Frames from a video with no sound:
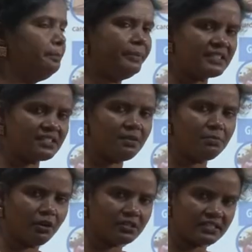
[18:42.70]
pizza
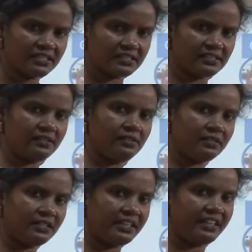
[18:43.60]
boxes
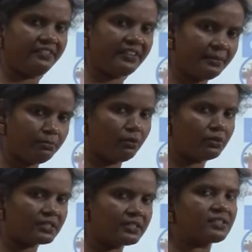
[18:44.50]
the delivery
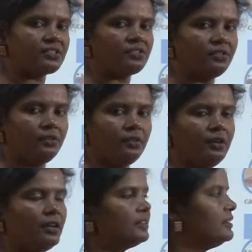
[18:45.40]
boxes
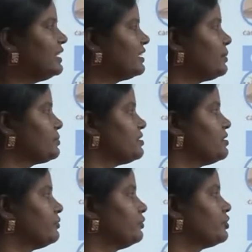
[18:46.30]
that comes
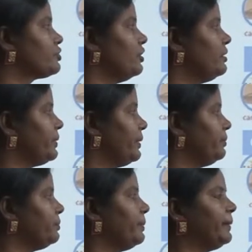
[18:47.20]
under food soil
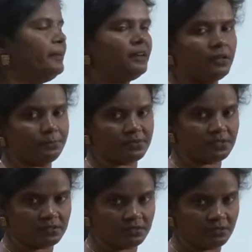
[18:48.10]
paper, paper
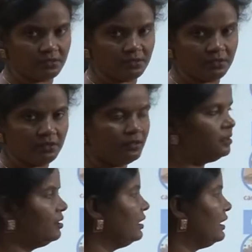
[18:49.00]
cups
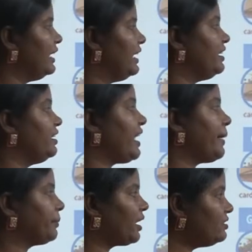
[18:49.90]
and
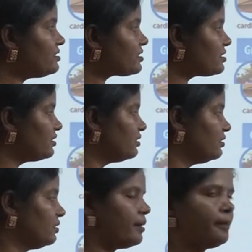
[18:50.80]
napkins,
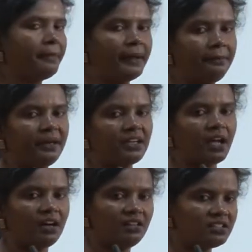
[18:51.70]
paper
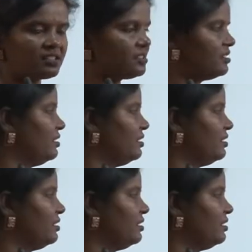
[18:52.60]
towels,